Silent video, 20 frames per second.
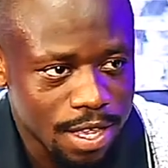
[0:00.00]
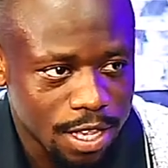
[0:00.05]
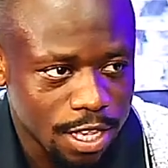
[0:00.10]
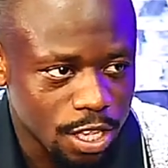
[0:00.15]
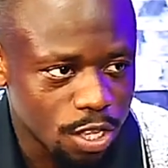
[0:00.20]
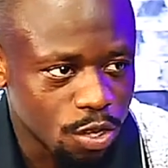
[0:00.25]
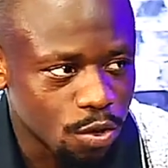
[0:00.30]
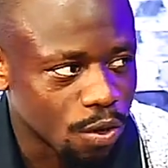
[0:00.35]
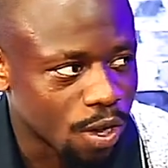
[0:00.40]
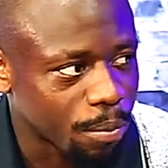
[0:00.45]

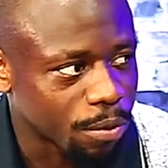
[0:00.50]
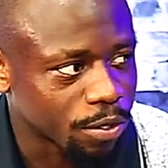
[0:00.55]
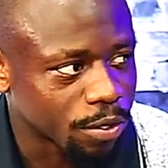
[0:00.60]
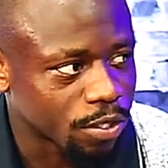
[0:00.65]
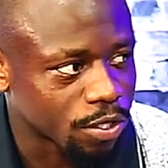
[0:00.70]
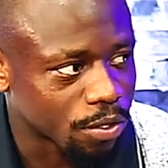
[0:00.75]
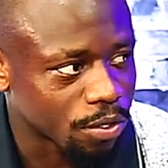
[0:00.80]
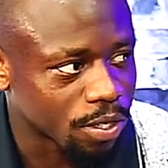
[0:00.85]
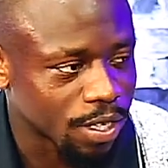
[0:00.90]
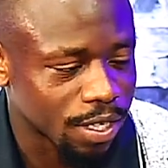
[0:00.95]
equal
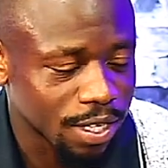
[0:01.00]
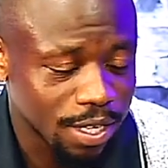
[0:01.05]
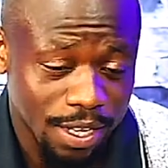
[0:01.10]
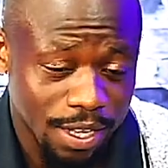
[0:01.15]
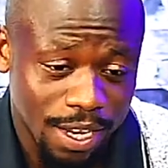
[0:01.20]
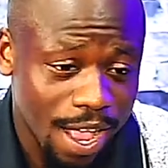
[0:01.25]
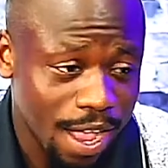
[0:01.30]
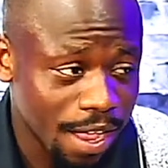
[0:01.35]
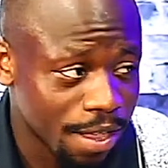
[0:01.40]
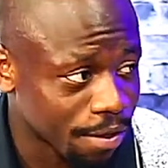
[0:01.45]
opportunity at
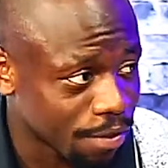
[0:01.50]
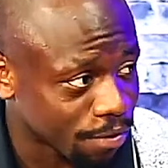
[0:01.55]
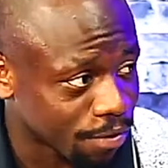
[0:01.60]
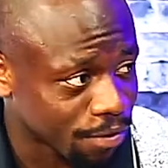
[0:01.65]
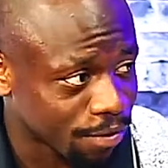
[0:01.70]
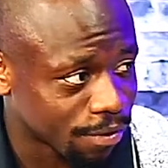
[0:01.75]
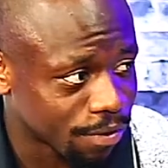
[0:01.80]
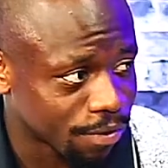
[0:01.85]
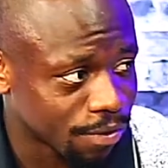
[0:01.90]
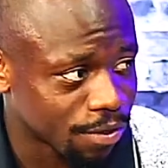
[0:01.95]

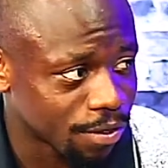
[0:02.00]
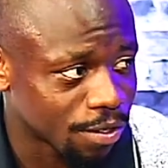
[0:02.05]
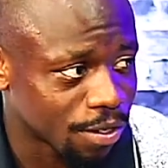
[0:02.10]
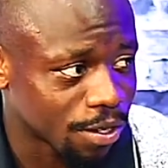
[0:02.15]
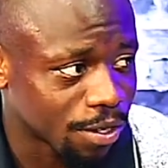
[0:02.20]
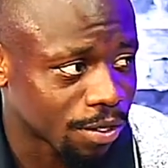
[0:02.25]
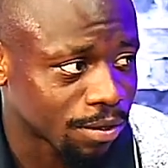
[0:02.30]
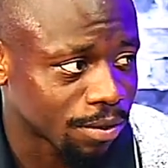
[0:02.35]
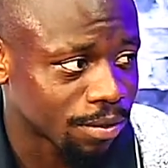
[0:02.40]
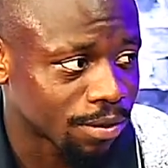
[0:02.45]
life you
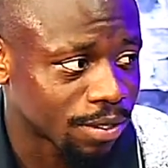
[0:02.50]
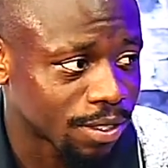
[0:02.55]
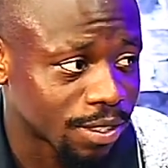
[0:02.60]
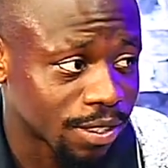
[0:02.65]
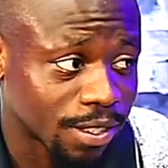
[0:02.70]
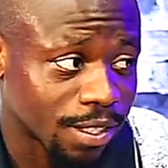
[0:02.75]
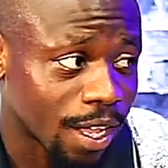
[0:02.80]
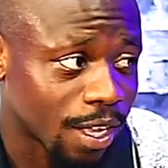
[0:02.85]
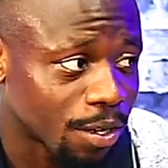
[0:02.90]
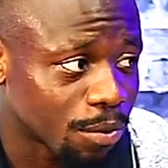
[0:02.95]
know,
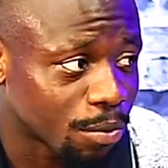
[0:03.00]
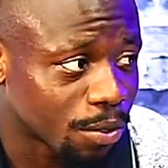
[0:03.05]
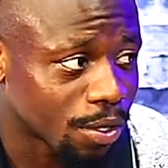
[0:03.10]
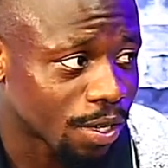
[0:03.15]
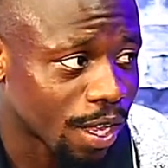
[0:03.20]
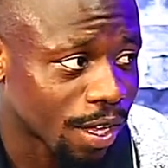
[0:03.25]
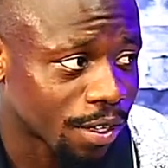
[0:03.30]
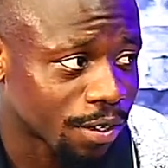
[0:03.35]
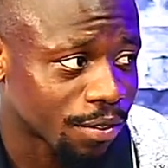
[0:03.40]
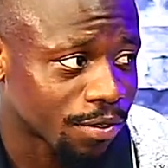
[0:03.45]
sustainable
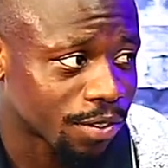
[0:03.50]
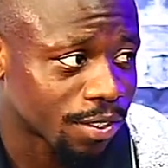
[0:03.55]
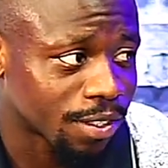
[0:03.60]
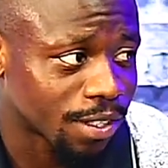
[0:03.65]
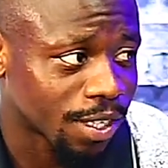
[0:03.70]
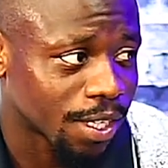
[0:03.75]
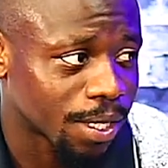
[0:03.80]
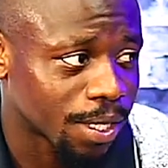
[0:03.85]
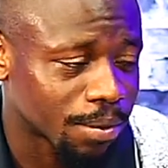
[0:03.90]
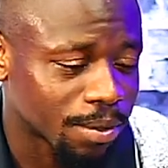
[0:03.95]
life, it
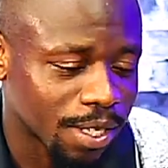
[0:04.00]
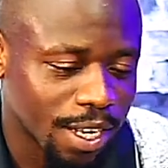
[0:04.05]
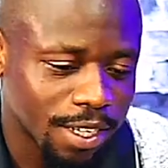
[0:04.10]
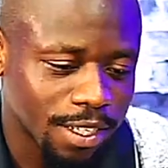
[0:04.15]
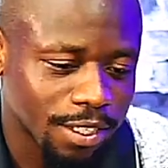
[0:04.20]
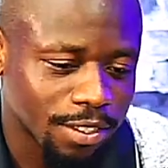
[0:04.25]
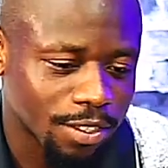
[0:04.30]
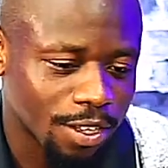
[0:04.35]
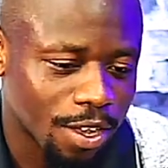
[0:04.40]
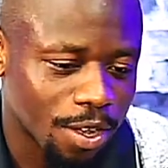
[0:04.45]
seems like
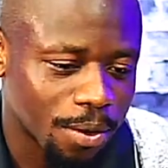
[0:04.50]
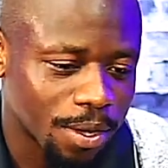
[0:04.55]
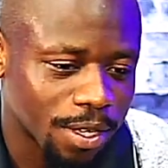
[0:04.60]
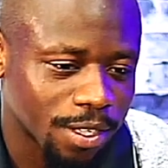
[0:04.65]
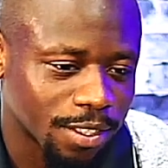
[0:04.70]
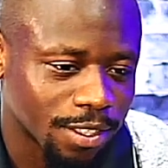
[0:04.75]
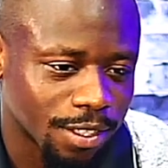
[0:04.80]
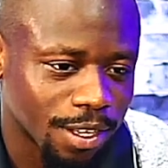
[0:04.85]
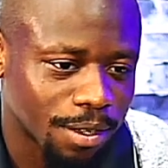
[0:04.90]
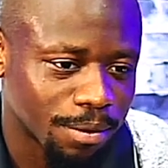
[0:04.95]
there's
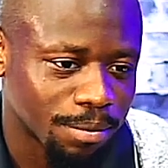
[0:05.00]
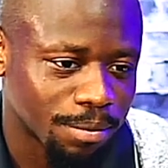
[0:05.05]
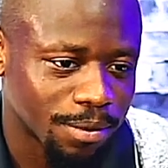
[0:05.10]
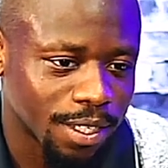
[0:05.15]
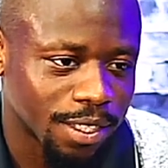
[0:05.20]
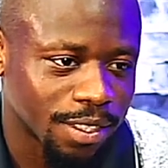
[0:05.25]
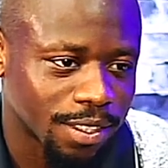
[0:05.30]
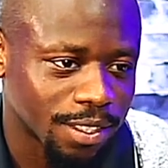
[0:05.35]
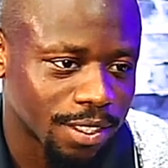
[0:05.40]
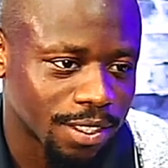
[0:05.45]
always something
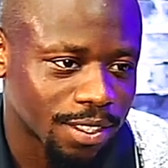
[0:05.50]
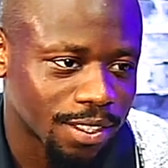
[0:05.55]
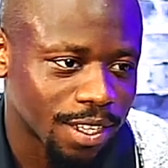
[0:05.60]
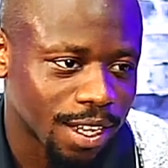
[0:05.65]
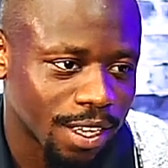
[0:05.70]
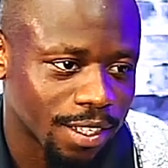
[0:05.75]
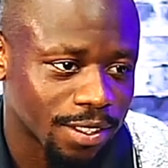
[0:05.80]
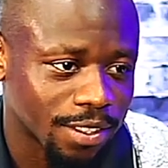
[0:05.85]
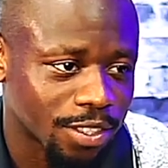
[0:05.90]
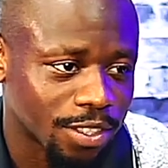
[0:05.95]
that just
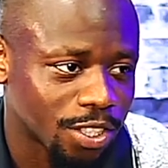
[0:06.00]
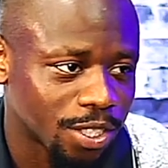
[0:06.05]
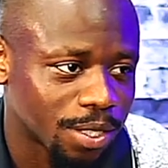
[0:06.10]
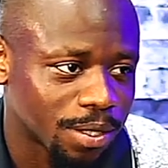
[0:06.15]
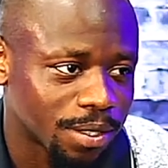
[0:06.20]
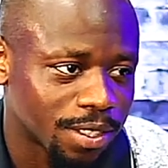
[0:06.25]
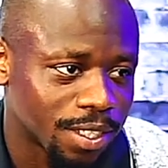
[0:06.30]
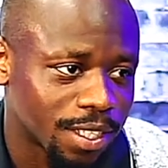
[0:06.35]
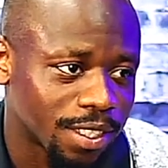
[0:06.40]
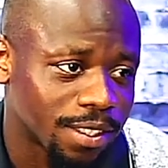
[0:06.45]
kinds of
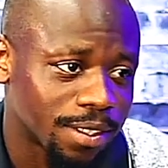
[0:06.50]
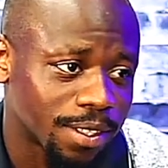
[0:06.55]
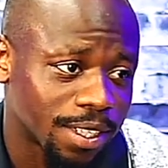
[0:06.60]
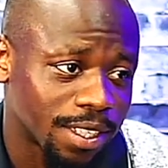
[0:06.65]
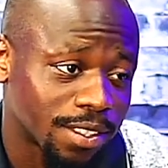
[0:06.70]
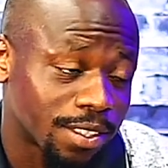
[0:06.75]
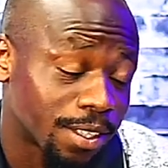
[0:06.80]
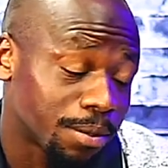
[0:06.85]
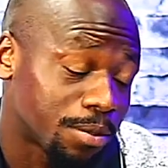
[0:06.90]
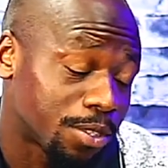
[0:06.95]
chip that, that
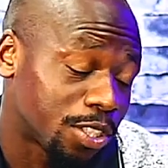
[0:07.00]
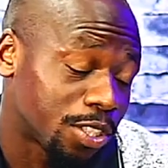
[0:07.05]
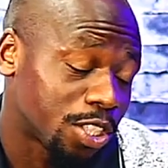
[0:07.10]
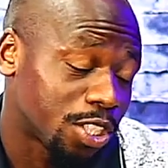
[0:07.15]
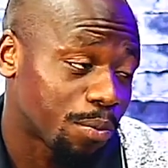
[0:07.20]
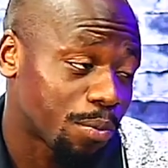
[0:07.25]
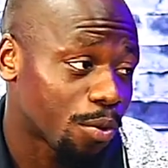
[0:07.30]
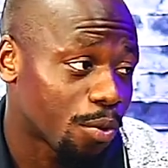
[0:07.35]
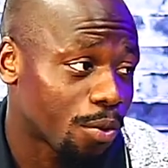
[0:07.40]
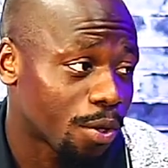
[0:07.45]
seems to
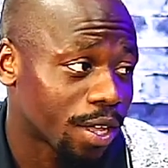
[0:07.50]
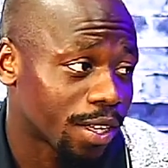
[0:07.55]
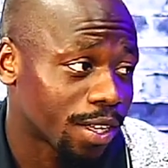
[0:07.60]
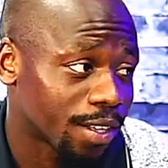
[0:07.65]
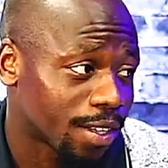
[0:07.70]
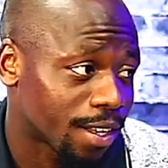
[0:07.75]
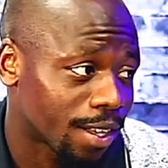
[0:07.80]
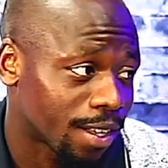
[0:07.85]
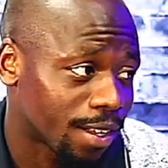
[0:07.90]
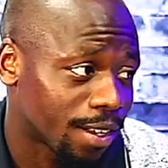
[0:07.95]
chip away
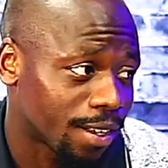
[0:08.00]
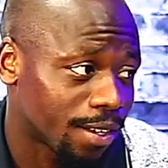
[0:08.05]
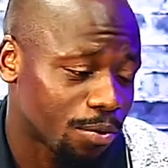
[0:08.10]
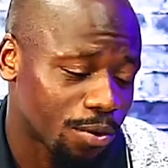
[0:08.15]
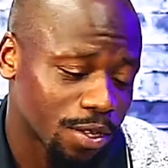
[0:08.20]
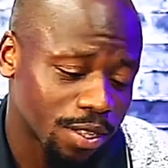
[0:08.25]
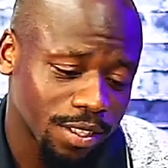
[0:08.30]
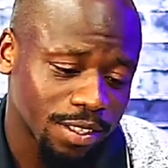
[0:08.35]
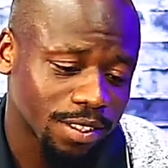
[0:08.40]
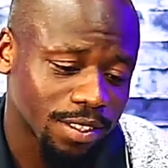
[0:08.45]
at that,
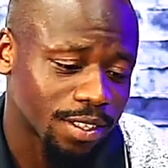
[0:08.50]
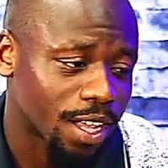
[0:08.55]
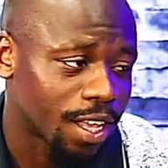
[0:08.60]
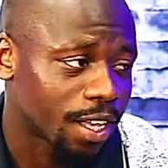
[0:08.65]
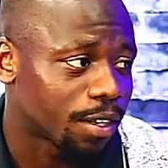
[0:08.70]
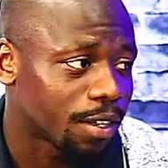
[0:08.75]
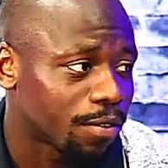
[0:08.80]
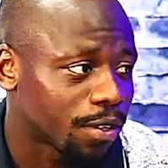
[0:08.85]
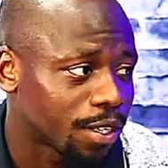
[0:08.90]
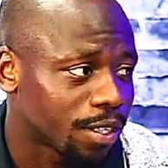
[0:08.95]
whether it's
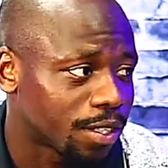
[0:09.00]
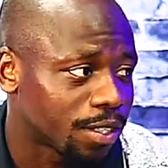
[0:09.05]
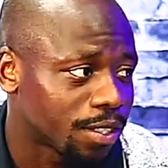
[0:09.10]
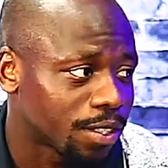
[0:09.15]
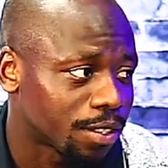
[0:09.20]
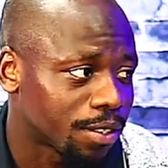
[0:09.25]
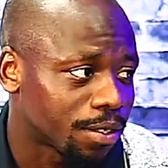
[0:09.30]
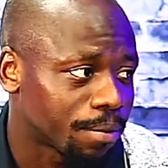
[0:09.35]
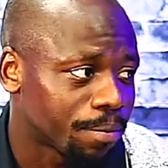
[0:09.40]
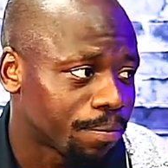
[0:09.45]
negative
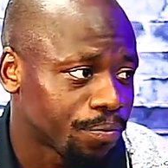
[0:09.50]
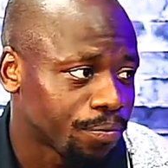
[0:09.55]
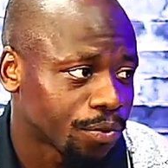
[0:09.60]
energy,